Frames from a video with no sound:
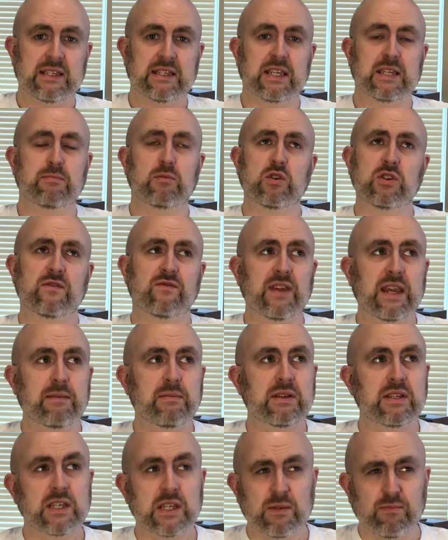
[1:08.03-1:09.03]
His most
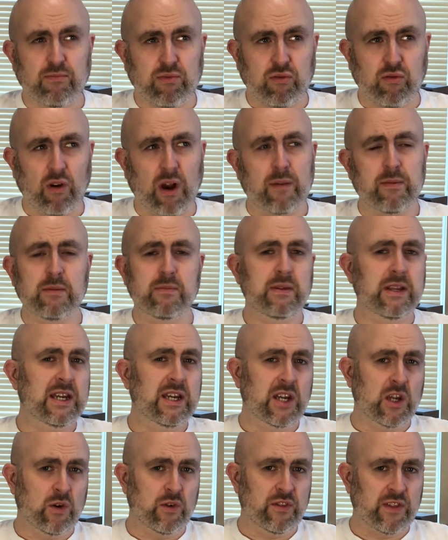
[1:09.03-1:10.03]
famous is probably
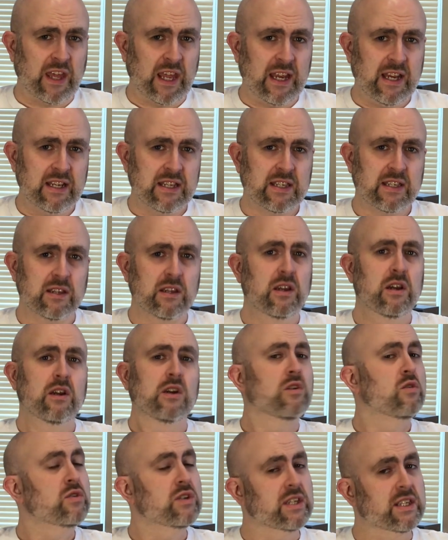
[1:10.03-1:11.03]
No Thanks,
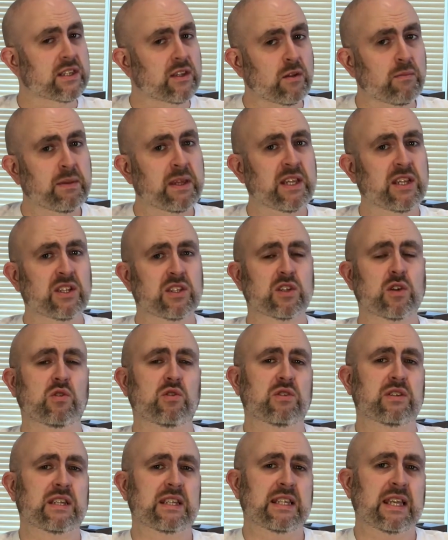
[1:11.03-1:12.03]
which is still being
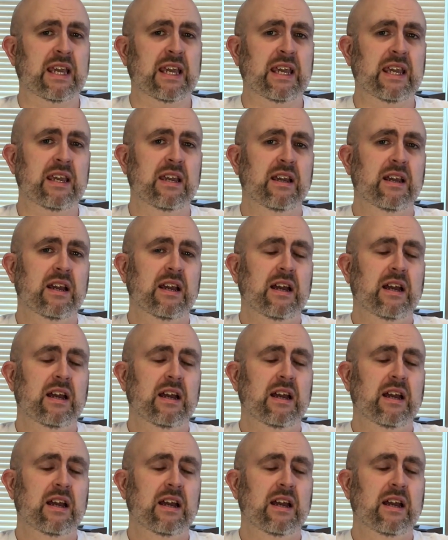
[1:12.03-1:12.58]
sold today.